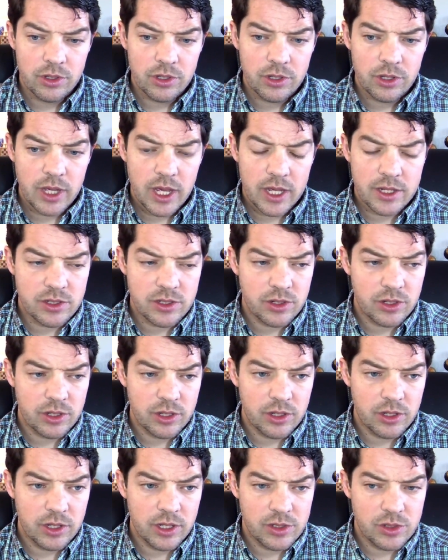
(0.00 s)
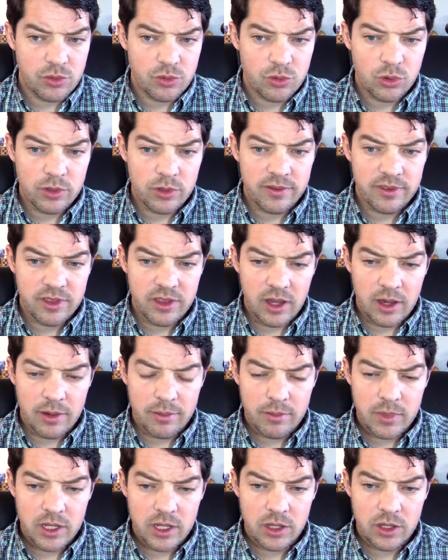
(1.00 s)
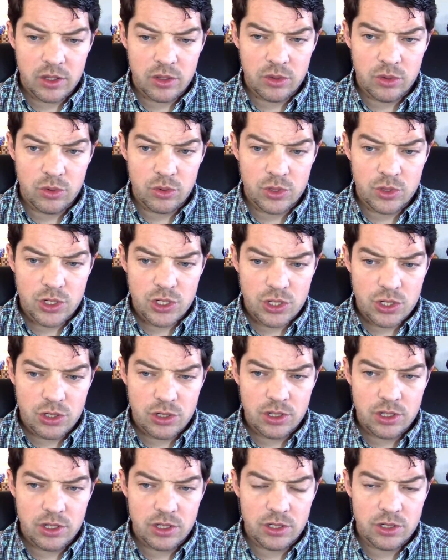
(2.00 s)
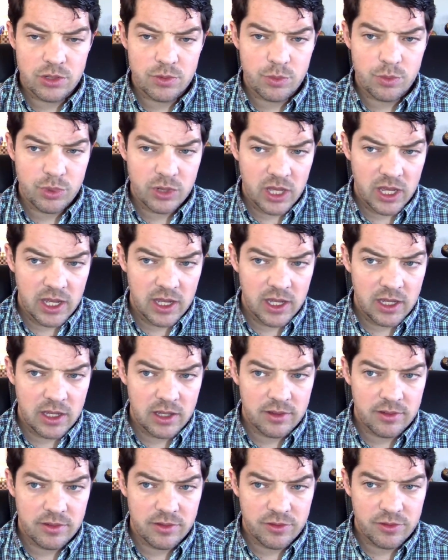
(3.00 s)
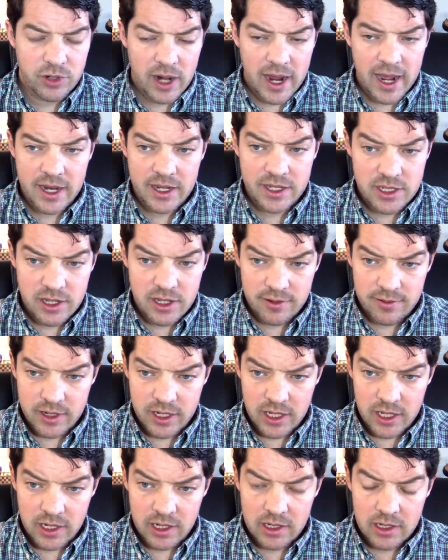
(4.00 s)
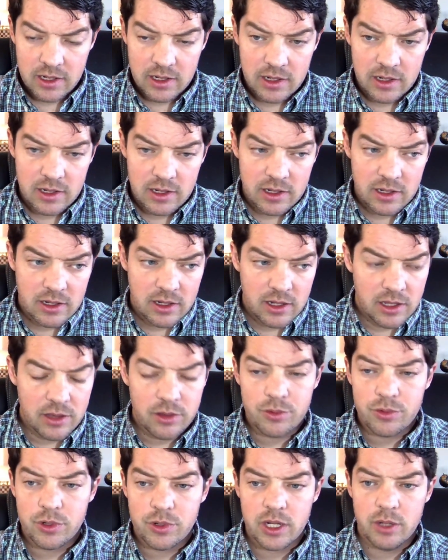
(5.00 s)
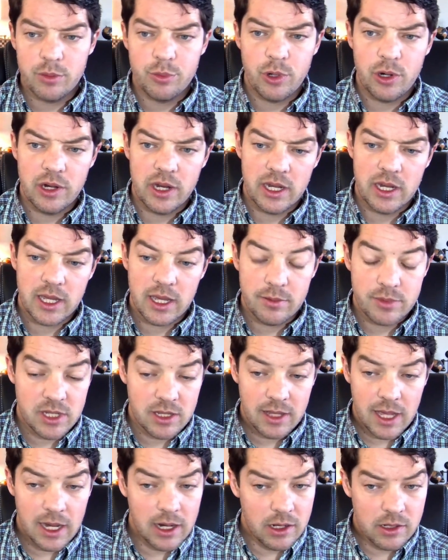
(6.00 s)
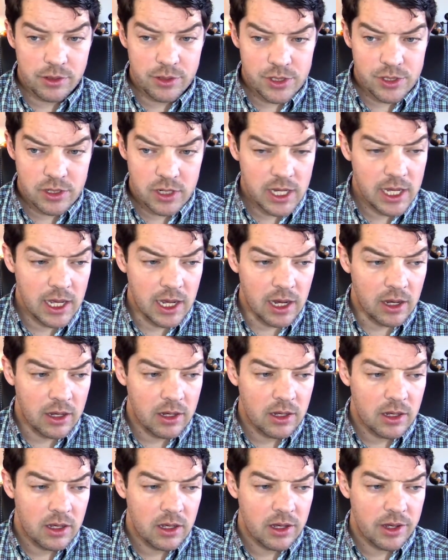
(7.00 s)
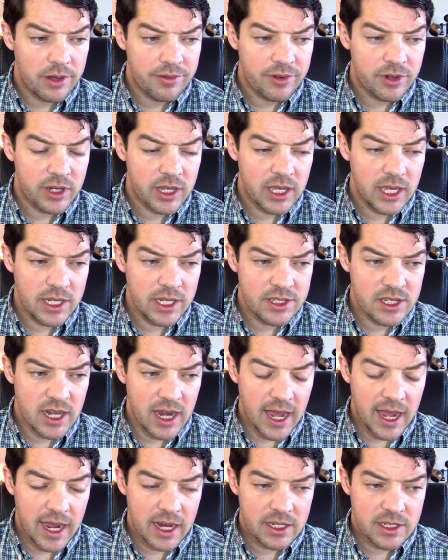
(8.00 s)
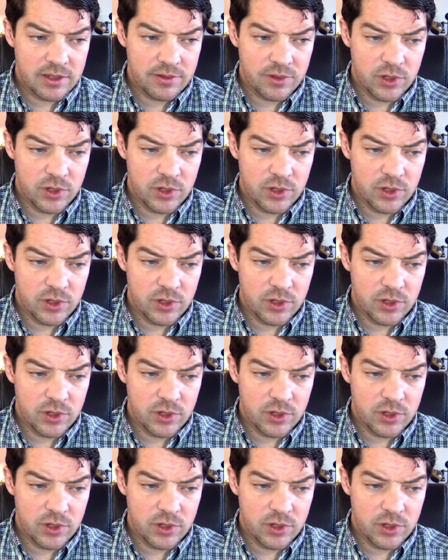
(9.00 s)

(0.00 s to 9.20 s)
as a rule of thumb, you should play for activity in the rook and pawn endgames, and that includes your king. If your king is an active,